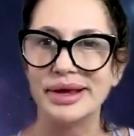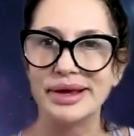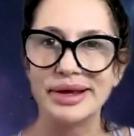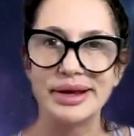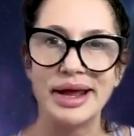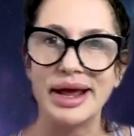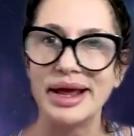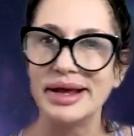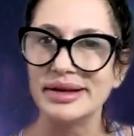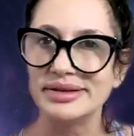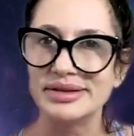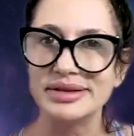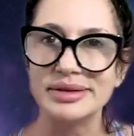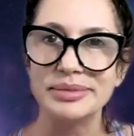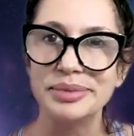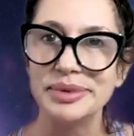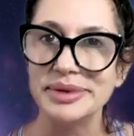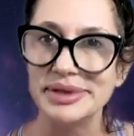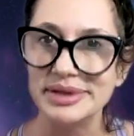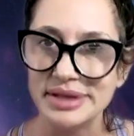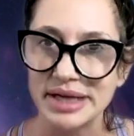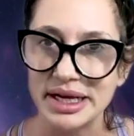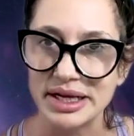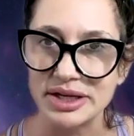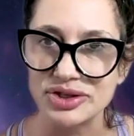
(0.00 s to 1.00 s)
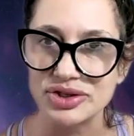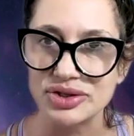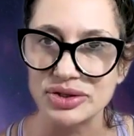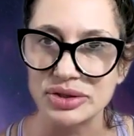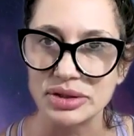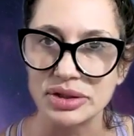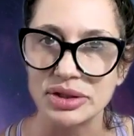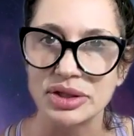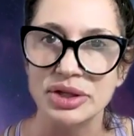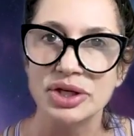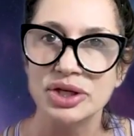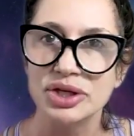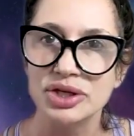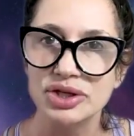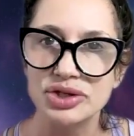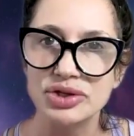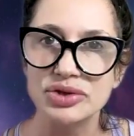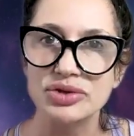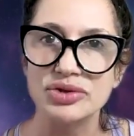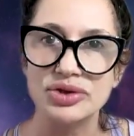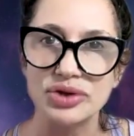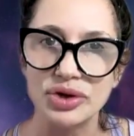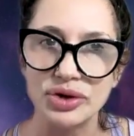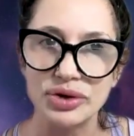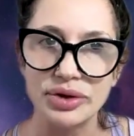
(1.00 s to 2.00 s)
it has the potential
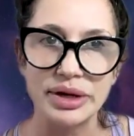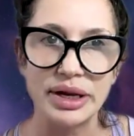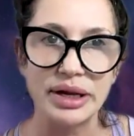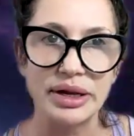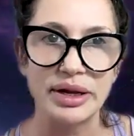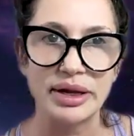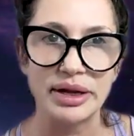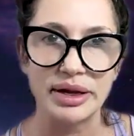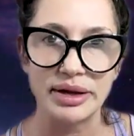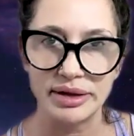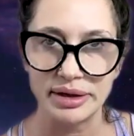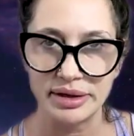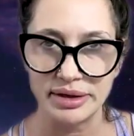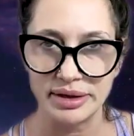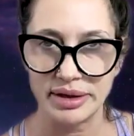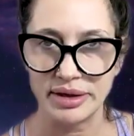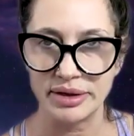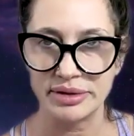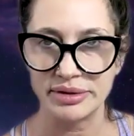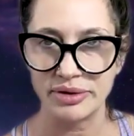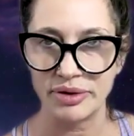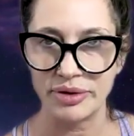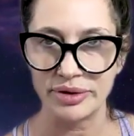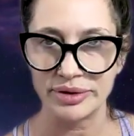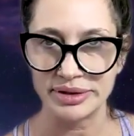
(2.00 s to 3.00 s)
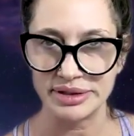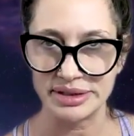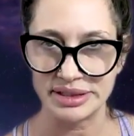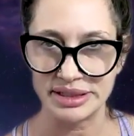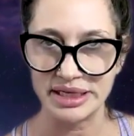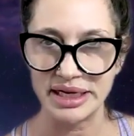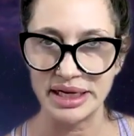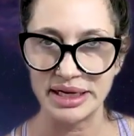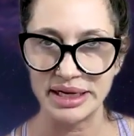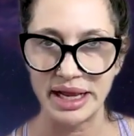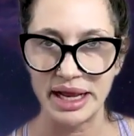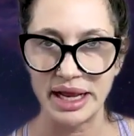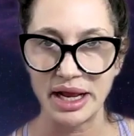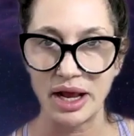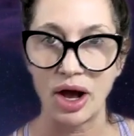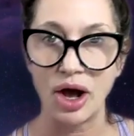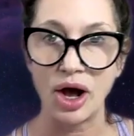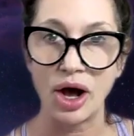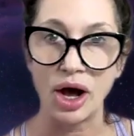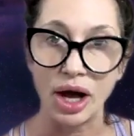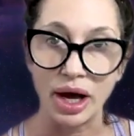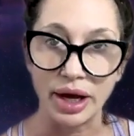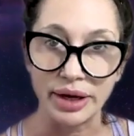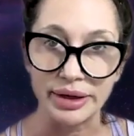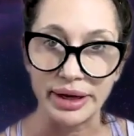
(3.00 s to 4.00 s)
to turn our DNA
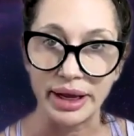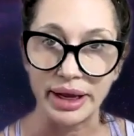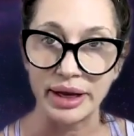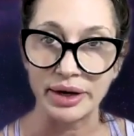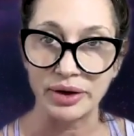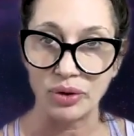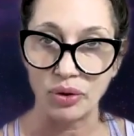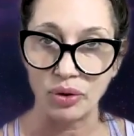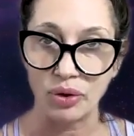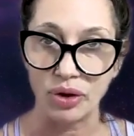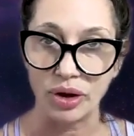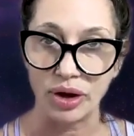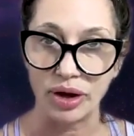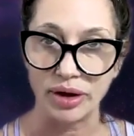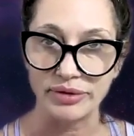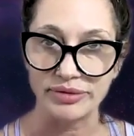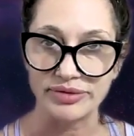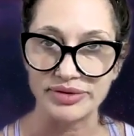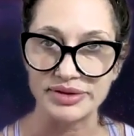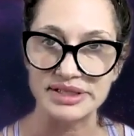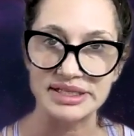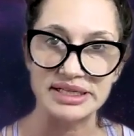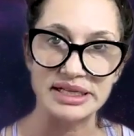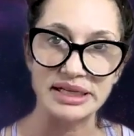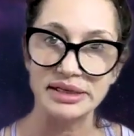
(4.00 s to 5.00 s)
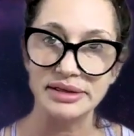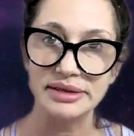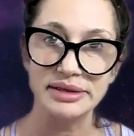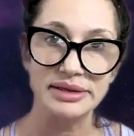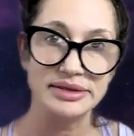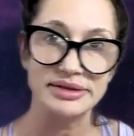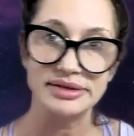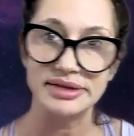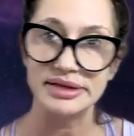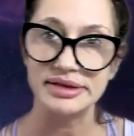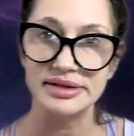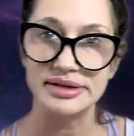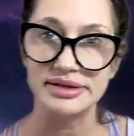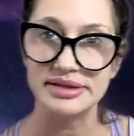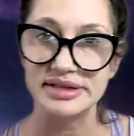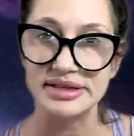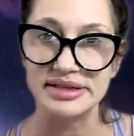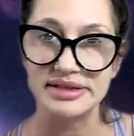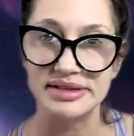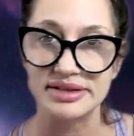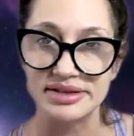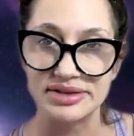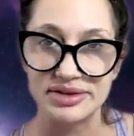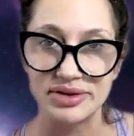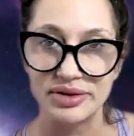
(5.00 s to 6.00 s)
on and off. Sickness and
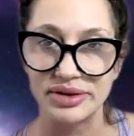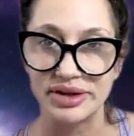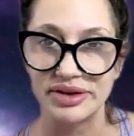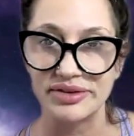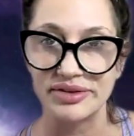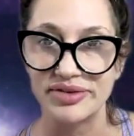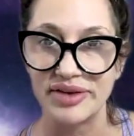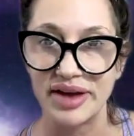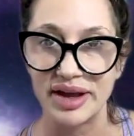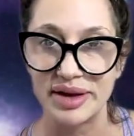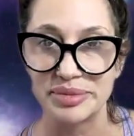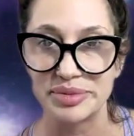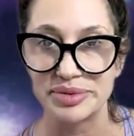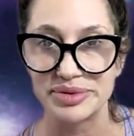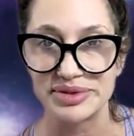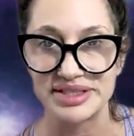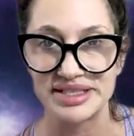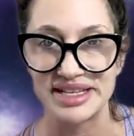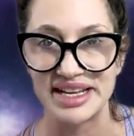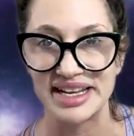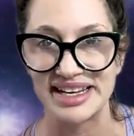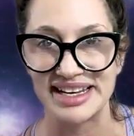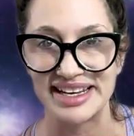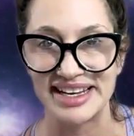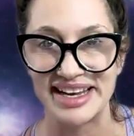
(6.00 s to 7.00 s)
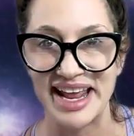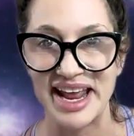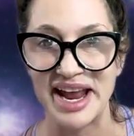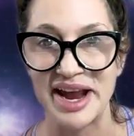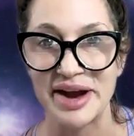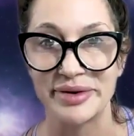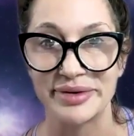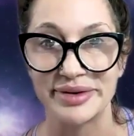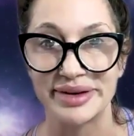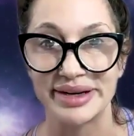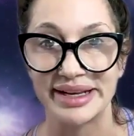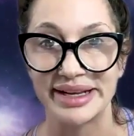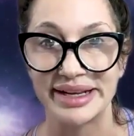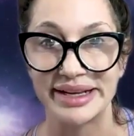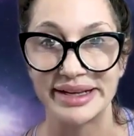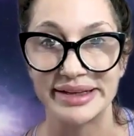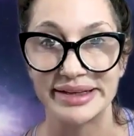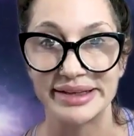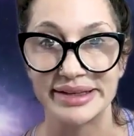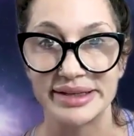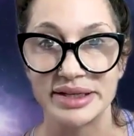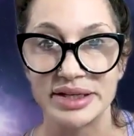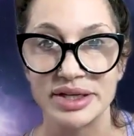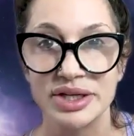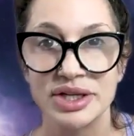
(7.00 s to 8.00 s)
disease is only 5%
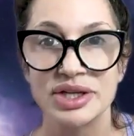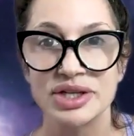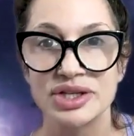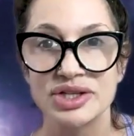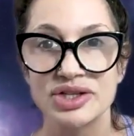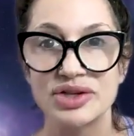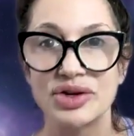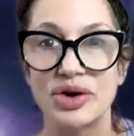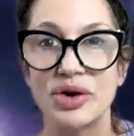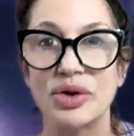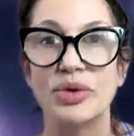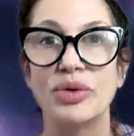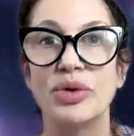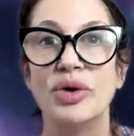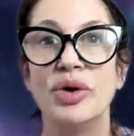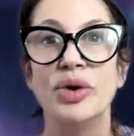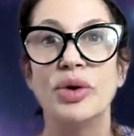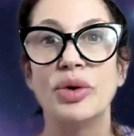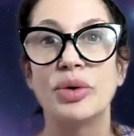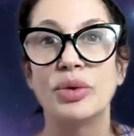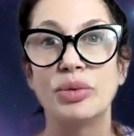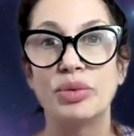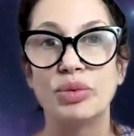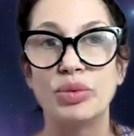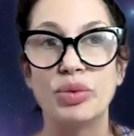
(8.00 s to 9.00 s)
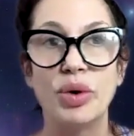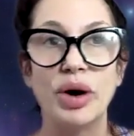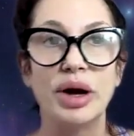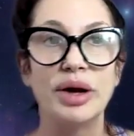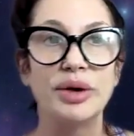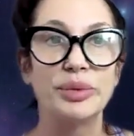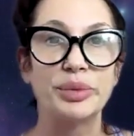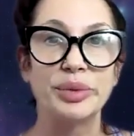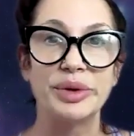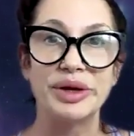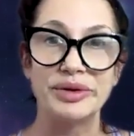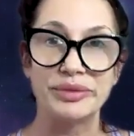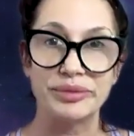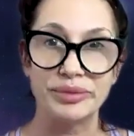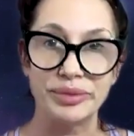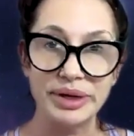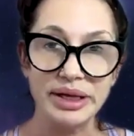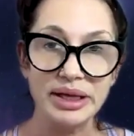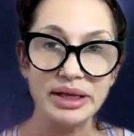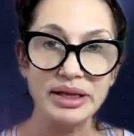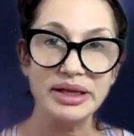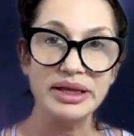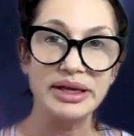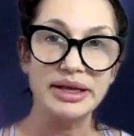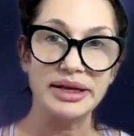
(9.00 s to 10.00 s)
inherited. So what we
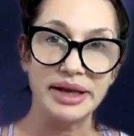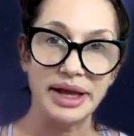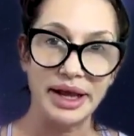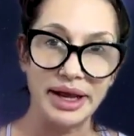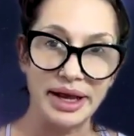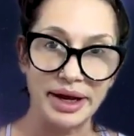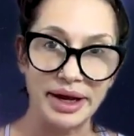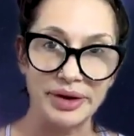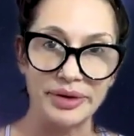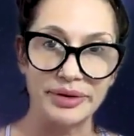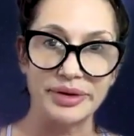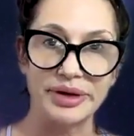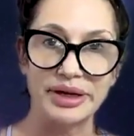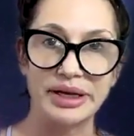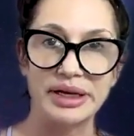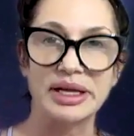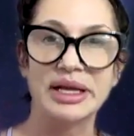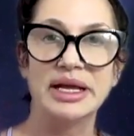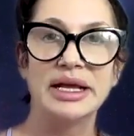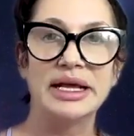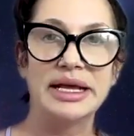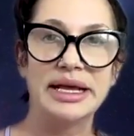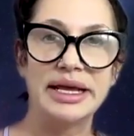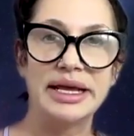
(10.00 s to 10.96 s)
really inherit